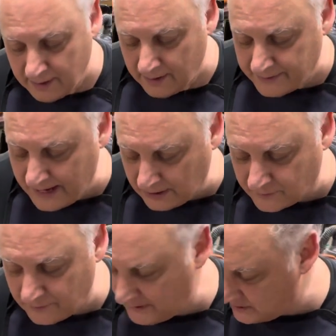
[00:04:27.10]
Thanks
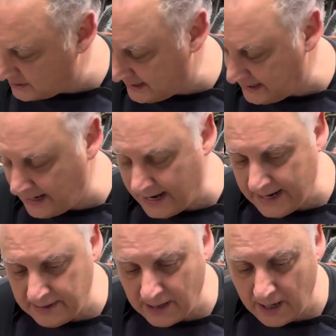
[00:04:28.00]
for visiting,
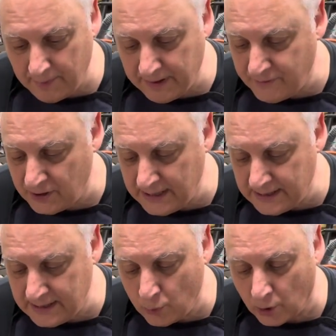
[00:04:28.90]
and if you need
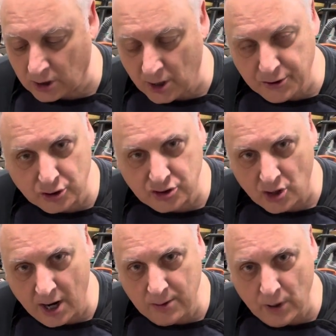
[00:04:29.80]
any work on your
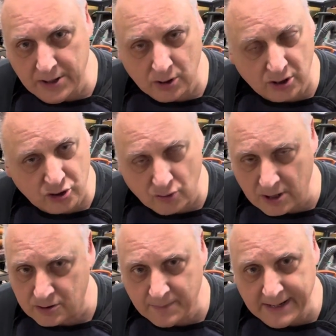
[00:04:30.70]
Steinway, you can
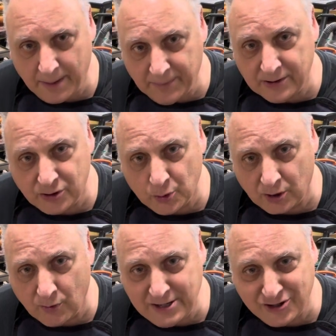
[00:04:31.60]
trust me. I'm going to do a
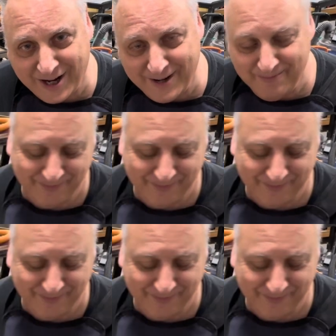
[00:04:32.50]
great job.